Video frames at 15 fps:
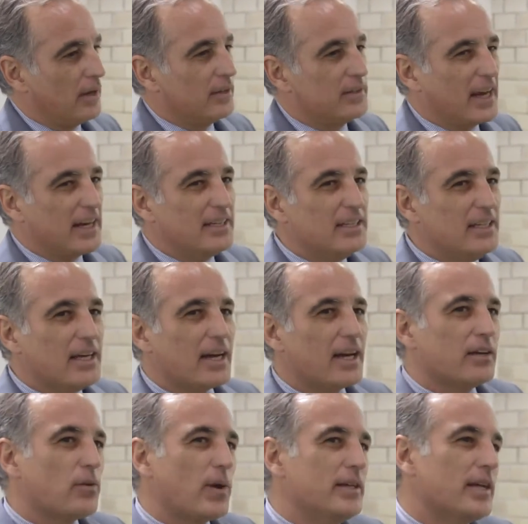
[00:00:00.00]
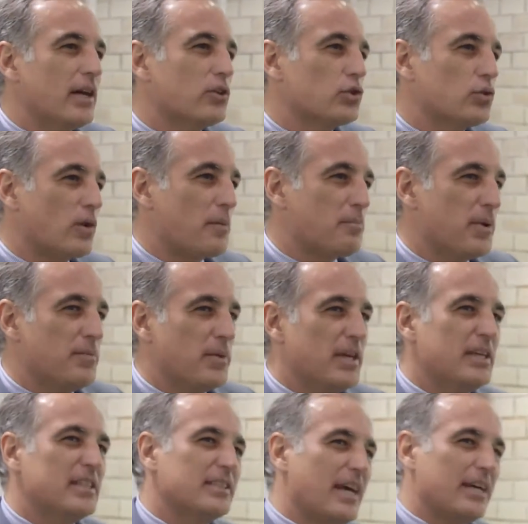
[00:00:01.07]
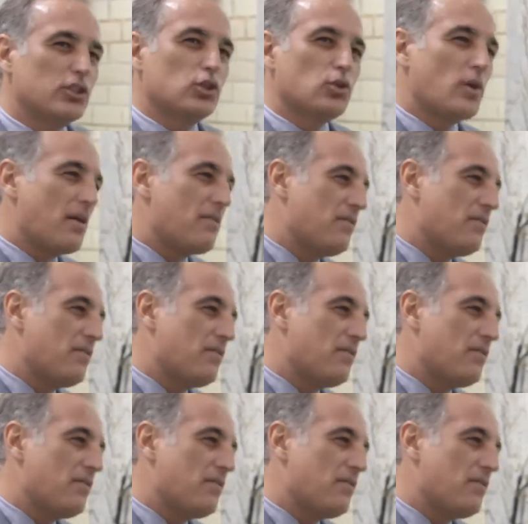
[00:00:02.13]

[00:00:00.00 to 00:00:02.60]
The idea right now, solar PV is a solar